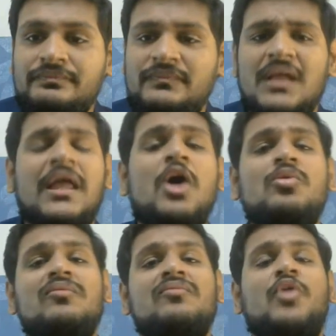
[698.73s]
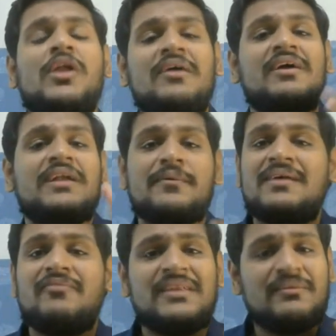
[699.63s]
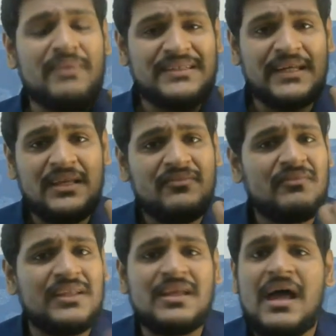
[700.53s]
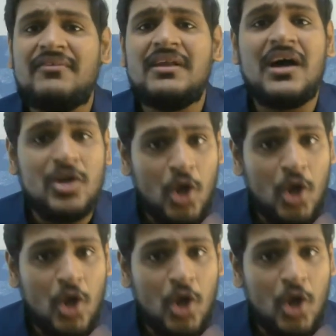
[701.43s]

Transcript: now for aviator basically whether i will uh,